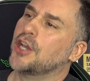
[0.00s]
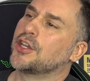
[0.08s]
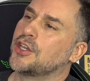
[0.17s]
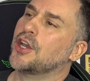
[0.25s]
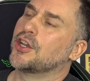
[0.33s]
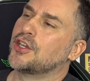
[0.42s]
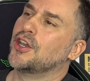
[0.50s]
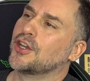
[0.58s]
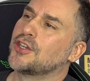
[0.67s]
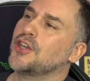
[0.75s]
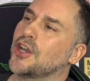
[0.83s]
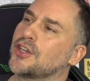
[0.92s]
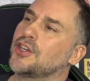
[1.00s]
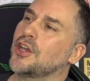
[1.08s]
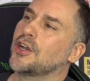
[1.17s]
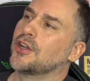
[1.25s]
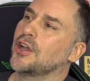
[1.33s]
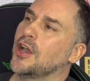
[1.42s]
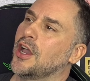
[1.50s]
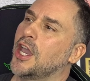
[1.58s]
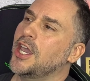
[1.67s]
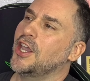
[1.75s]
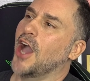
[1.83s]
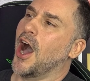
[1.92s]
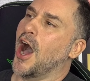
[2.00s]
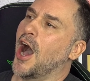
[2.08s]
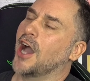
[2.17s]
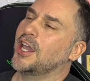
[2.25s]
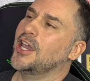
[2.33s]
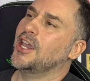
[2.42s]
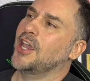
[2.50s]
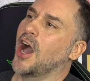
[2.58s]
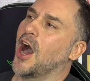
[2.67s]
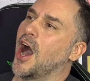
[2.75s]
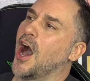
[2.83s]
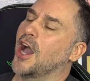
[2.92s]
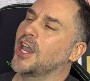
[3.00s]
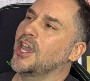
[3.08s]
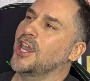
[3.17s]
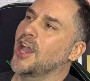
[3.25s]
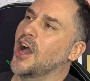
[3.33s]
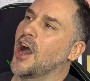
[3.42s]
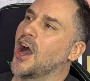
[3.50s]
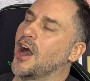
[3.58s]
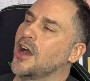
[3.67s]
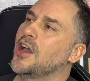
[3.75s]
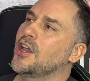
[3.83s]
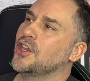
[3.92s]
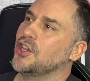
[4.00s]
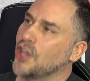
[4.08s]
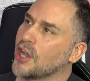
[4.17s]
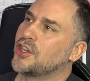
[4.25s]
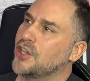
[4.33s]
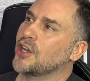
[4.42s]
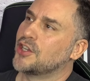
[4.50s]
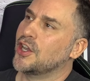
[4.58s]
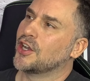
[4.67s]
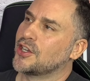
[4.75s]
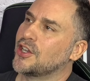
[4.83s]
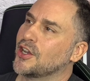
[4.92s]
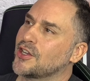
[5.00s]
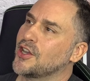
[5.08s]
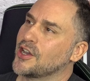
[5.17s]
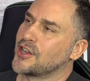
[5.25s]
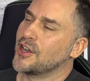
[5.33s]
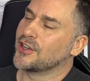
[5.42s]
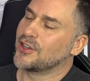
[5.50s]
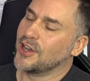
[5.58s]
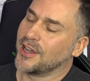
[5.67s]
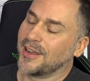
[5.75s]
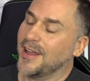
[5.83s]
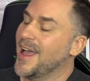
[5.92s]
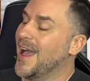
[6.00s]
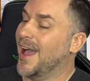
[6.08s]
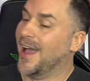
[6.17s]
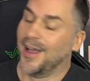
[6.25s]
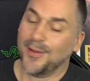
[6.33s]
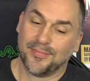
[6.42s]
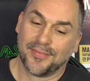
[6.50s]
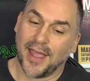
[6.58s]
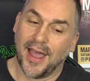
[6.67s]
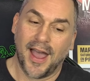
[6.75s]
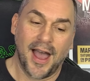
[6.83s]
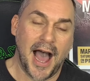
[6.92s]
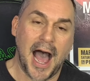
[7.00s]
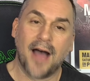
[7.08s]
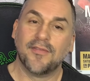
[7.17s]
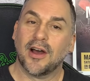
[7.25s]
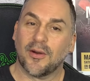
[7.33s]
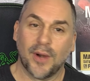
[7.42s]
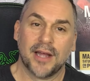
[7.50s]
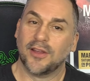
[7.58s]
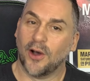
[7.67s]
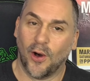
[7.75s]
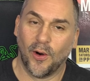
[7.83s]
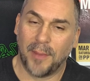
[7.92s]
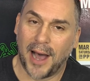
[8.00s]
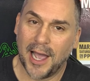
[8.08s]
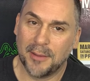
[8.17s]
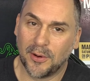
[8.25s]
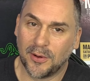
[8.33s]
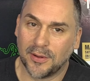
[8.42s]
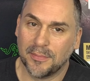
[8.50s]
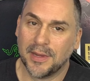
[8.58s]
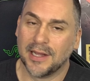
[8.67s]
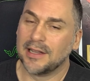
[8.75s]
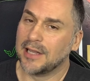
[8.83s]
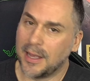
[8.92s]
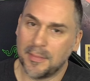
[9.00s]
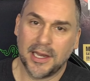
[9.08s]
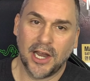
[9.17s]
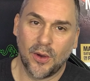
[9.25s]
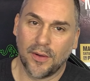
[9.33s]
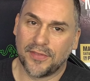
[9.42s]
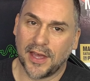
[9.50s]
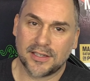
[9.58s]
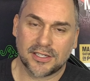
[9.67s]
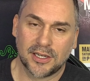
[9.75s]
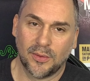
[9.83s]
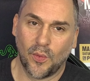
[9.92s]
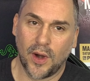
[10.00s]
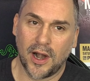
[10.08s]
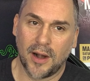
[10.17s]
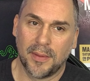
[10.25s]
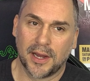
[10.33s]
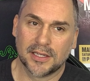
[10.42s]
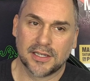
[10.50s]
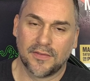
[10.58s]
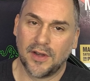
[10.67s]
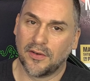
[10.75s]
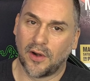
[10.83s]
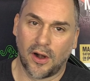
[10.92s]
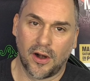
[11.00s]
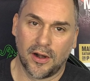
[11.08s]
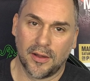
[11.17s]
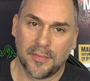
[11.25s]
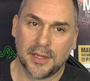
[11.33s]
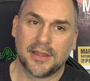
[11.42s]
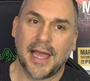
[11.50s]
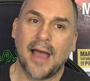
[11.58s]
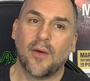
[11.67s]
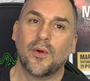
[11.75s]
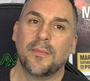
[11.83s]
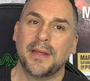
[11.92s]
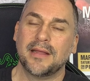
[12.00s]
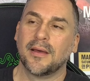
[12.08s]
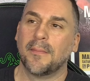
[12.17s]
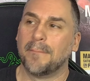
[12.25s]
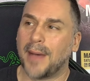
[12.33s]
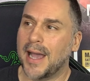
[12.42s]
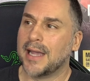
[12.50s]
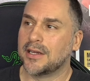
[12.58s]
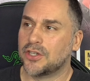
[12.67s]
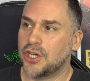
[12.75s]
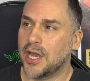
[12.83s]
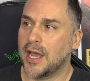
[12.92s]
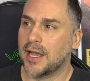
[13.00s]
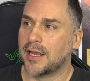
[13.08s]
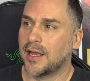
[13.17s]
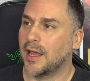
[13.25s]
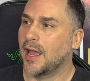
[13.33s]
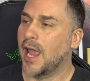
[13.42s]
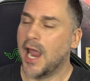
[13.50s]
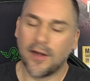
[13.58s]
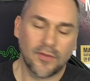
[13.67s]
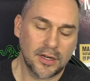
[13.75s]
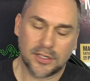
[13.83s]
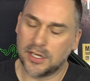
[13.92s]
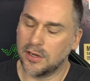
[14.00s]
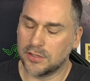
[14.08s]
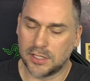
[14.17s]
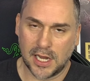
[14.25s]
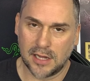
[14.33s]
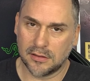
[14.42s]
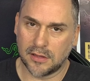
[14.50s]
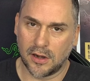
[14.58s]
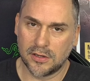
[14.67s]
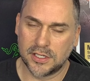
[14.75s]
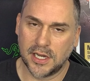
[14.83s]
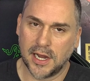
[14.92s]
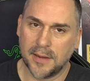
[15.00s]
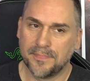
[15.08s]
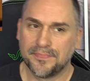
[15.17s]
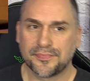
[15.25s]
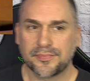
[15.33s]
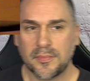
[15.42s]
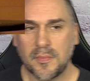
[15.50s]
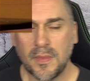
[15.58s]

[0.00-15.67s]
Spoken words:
yuck, yuck, yuck, yuck, yuck, yuck. Hee-yah, hee-yah, hee-yah. Yuck, yuck, yuck, yuck, yuck, yuck, yuck. I've not read the whole Bible, but let me know if that's somewhere because I've never heard it. But that would be the mic check every Tuesday and Thursday